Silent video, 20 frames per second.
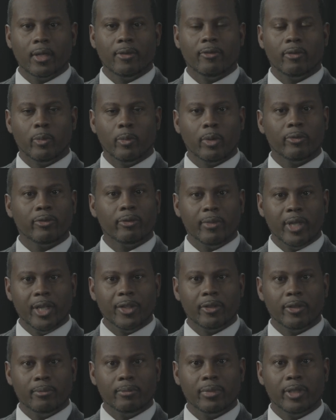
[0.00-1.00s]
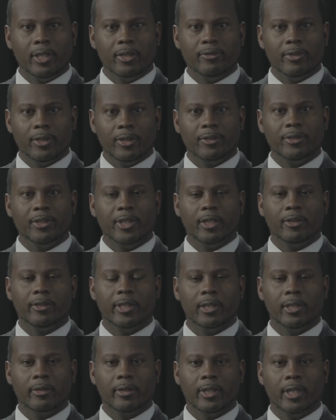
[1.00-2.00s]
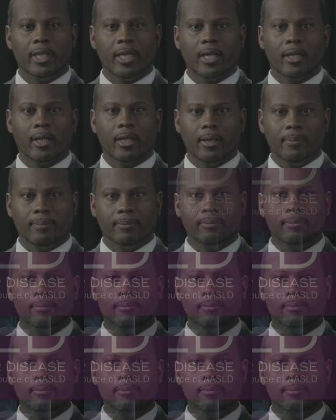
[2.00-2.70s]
For more information, please visit cldlearning.com.